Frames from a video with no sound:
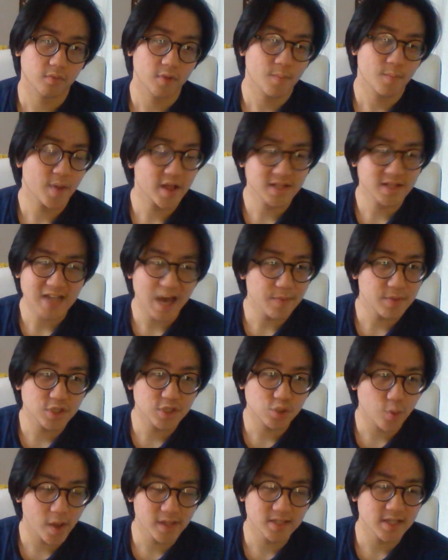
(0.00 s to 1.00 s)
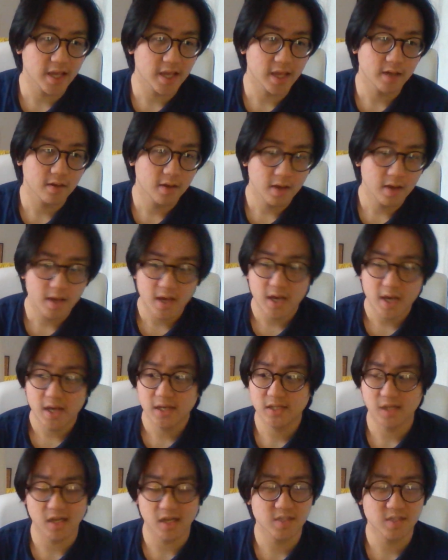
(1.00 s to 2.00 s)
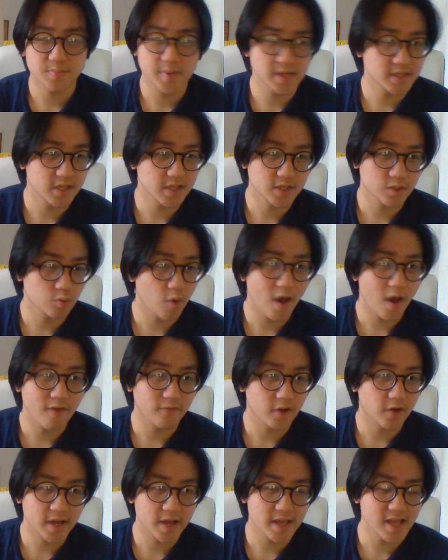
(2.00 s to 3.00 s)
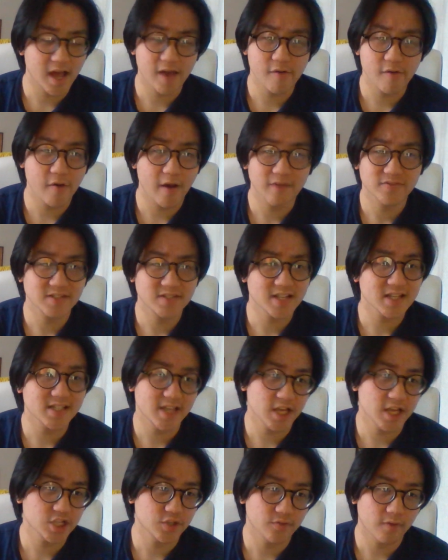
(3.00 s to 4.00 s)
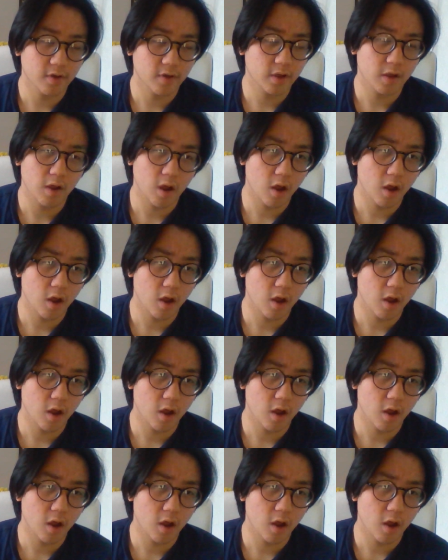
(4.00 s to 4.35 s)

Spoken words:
By the time he's 20, he starts his business or whatever, he'll have 6 years of